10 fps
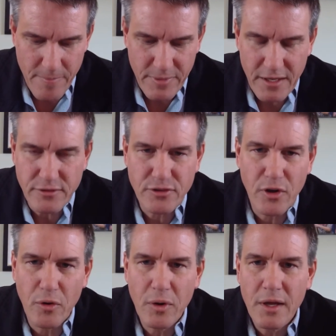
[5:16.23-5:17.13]
And
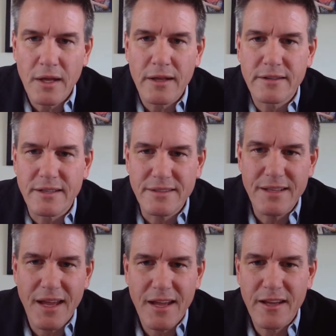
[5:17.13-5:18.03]
so
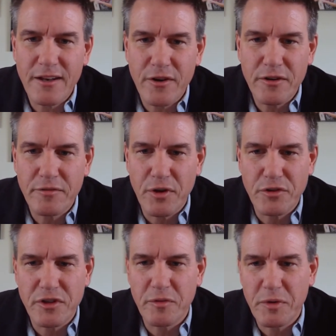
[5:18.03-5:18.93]
today in our
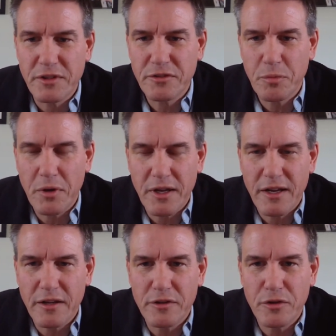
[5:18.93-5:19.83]
devotion, we just want to
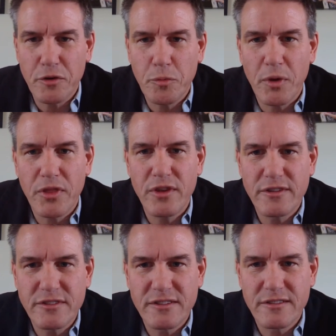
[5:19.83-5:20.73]
conclude with
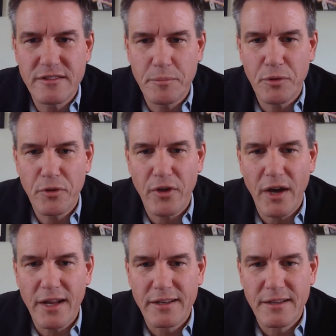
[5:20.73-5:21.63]
this simple
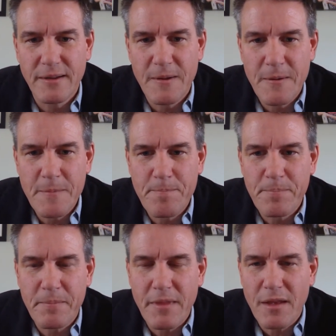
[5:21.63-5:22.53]
thought.
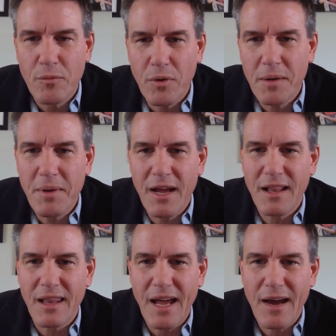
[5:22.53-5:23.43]
What am I
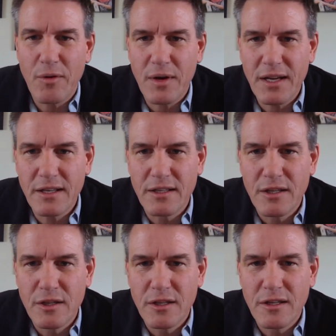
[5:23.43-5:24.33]
allowing
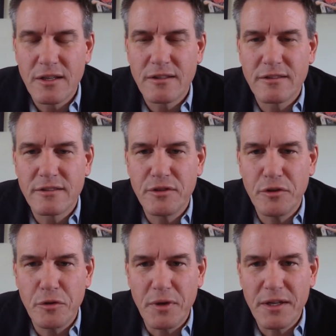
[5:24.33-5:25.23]

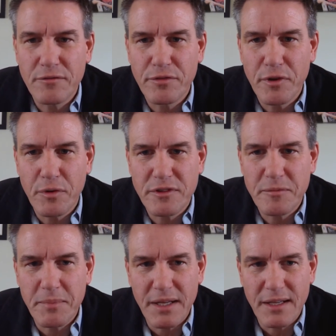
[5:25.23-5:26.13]
to influence
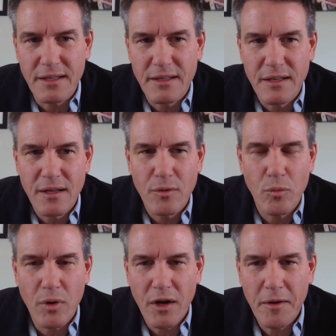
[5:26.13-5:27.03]
me?
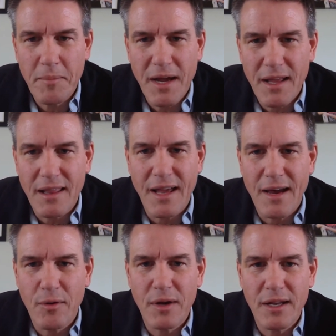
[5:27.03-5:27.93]
Where am I
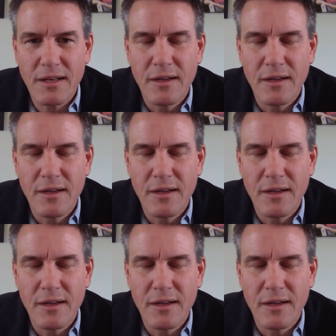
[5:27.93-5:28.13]
allowing